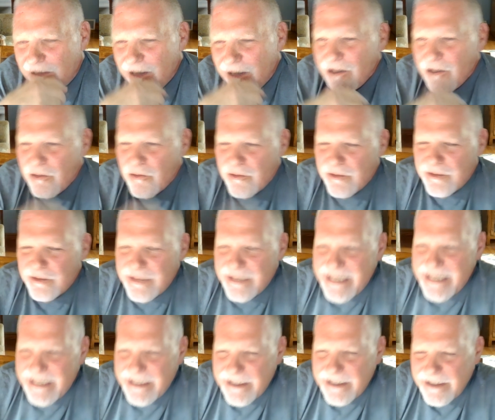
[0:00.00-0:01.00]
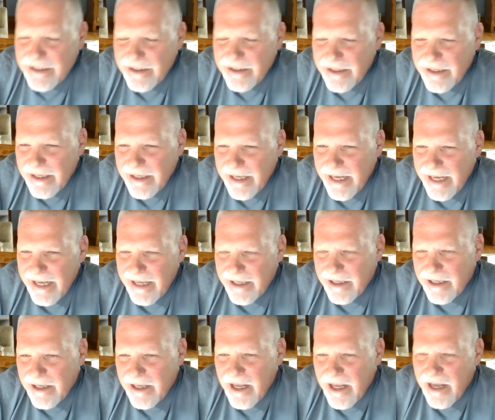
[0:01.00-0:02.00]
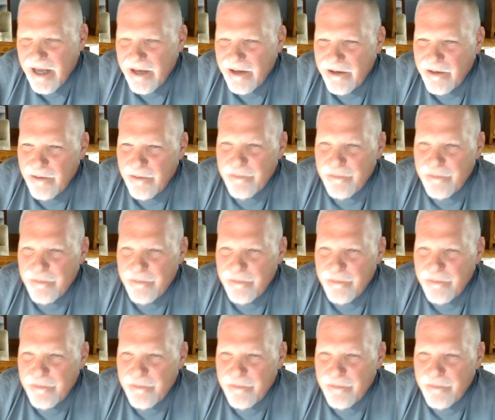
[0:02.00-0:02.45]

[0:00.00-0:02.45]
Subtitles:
critique. And another